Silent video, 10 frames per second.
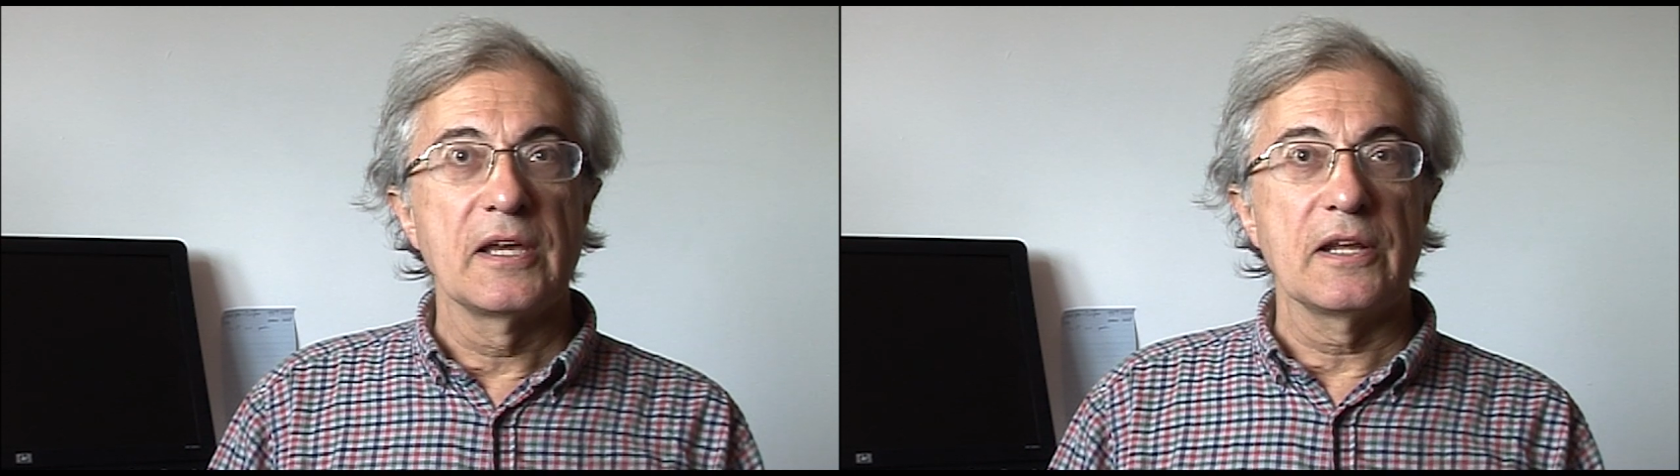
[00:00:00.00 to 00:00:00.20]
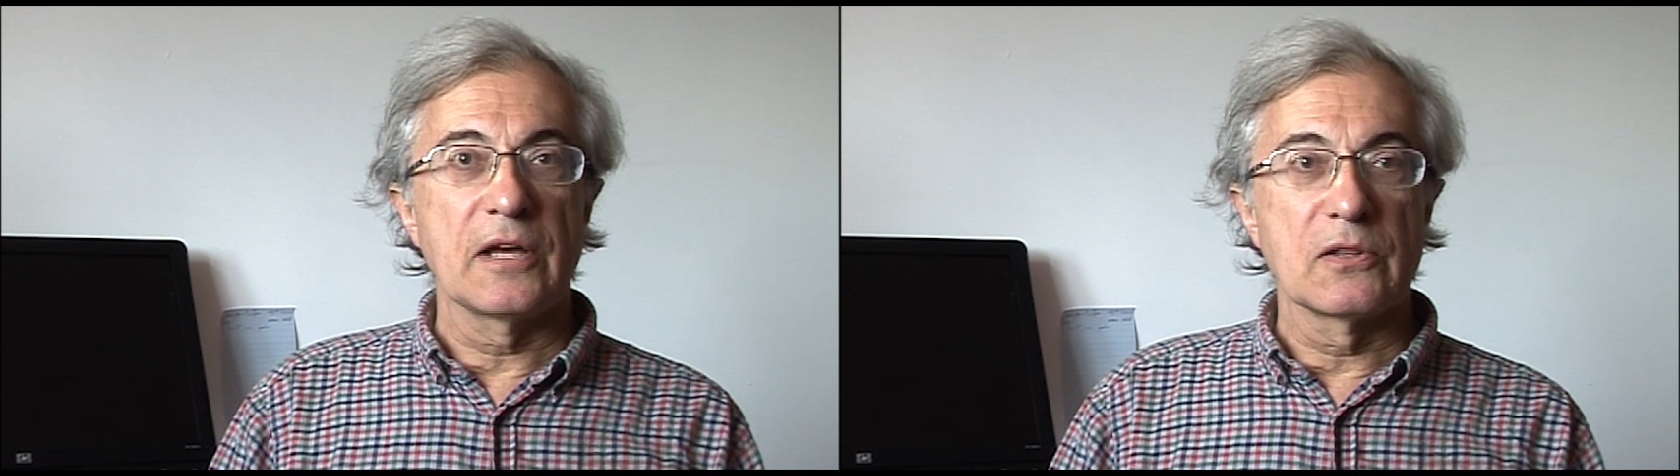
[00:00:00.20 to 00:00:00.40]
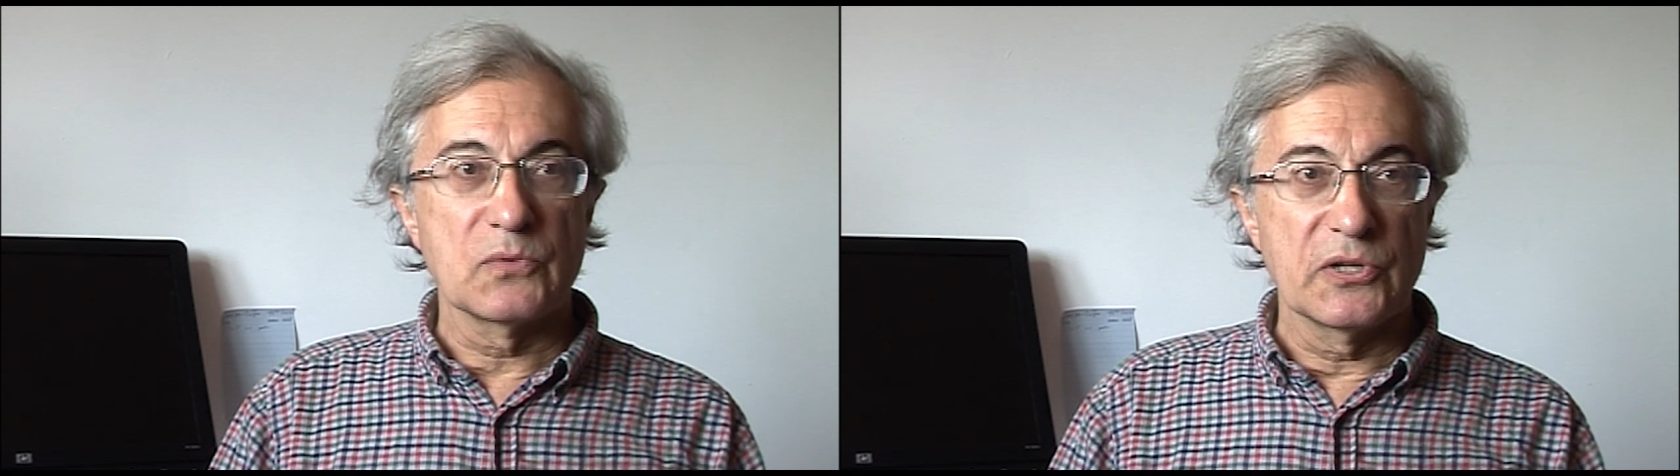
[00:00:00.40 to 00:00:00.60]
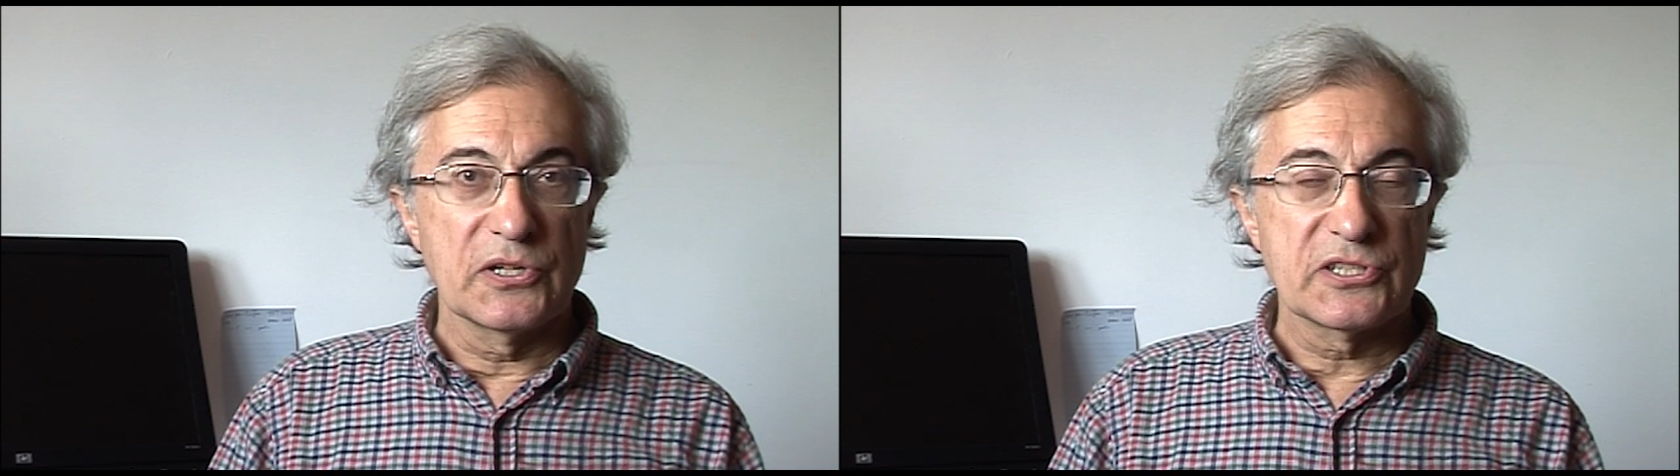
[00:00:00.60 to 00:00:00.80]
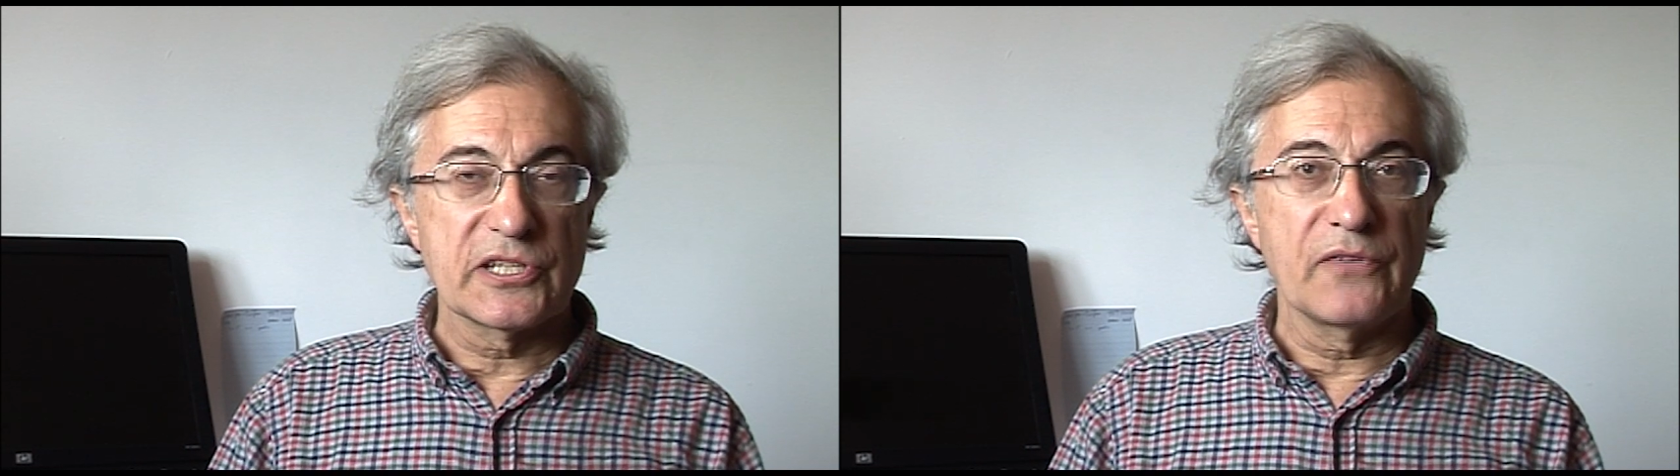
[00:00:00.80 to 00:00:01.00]
In other
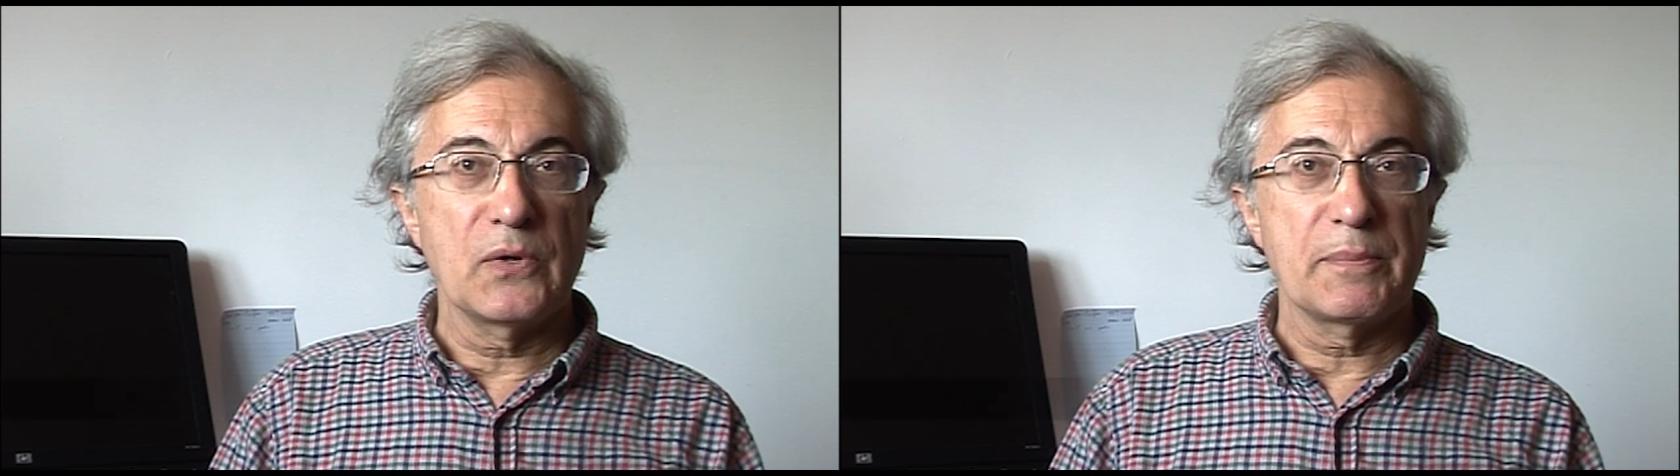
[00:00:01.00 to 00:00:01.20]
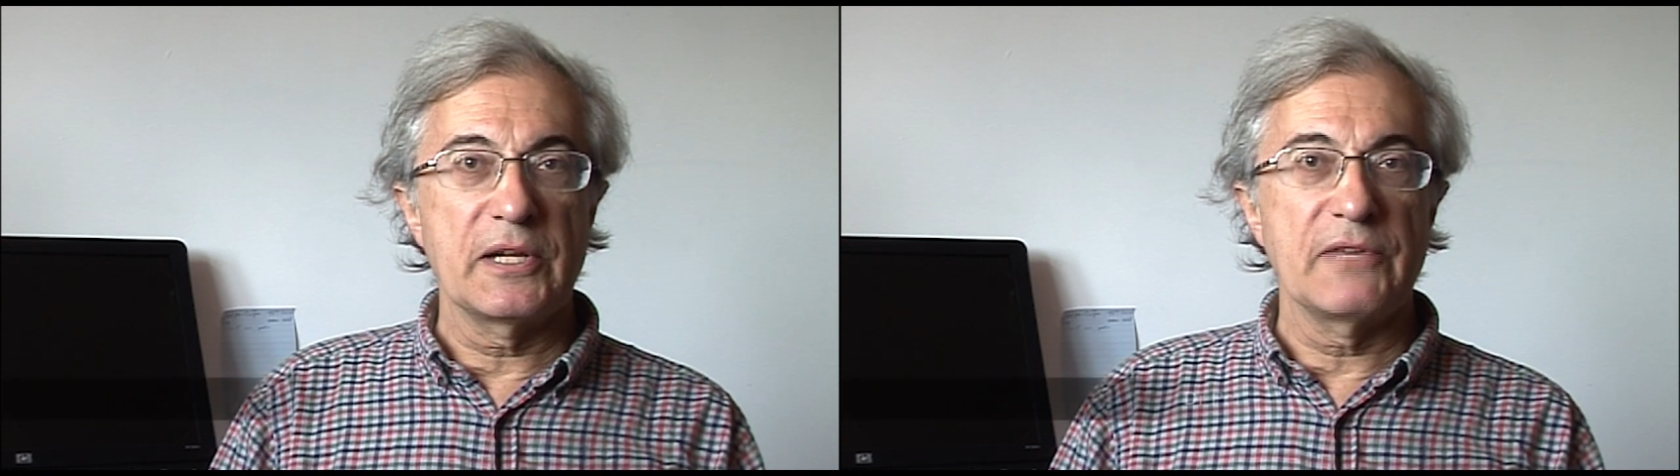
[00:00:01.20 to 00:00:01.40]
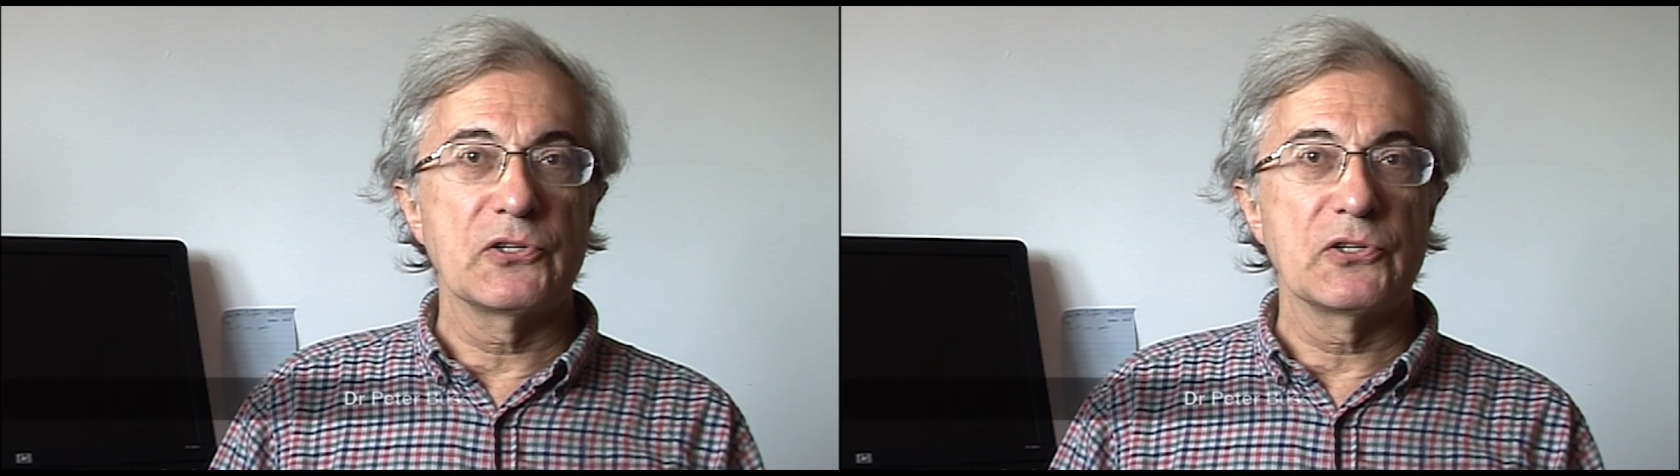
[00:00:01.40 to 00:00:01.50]
words, if we believe